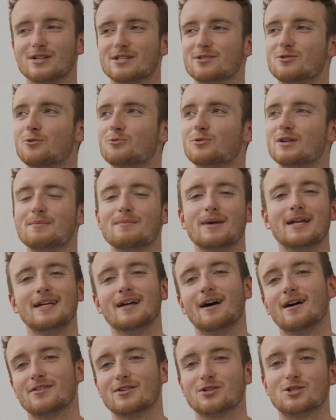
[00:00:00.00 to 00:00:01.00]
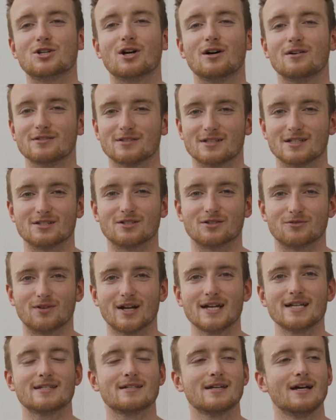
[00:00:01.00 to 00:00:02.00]
There's not really many other chances to
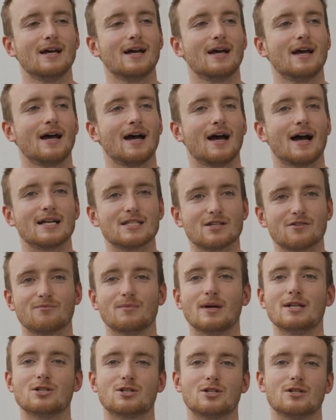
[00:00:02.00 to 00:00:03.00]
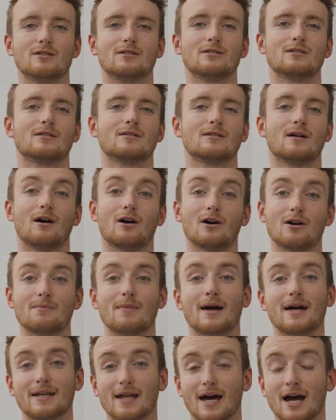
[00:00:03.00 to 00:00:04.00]
race. As I've mentioned,
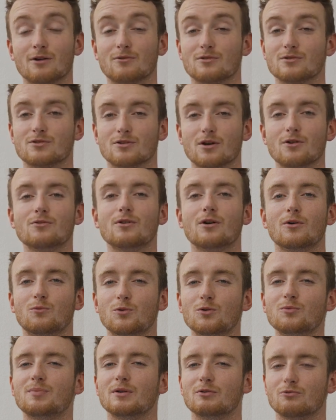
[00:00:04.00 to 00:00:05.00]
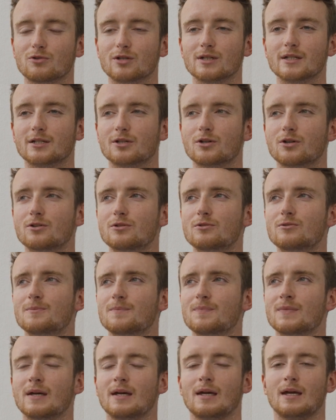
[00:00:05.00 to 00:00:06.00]
Ironman Arizona would be really cool.
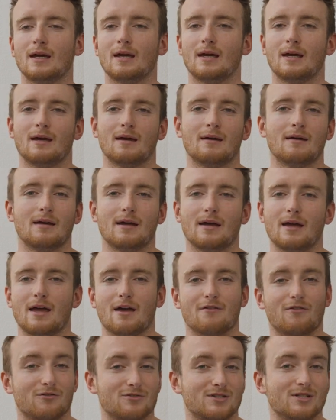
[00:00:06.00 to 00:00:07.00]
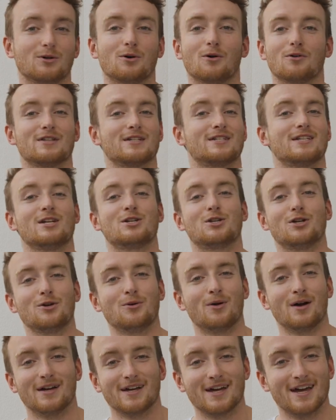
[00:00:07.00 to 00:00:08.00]
If I've still got this
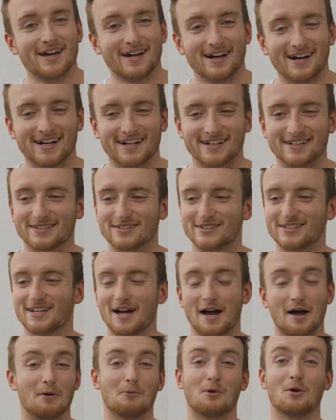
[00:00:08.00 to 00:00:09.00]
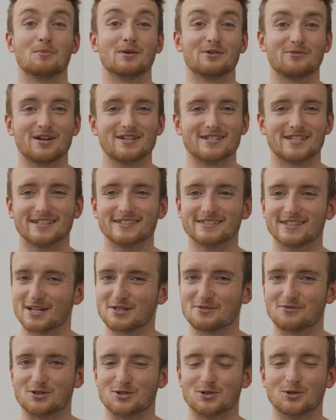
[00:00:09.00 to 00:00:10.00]
issue, I won't be racing,
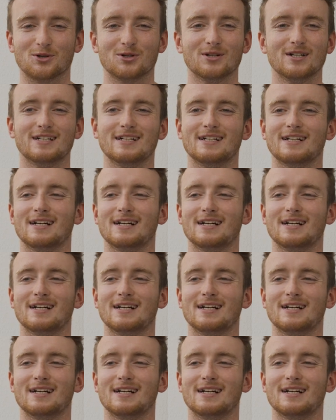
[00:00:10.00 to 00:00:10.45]
that's for sure.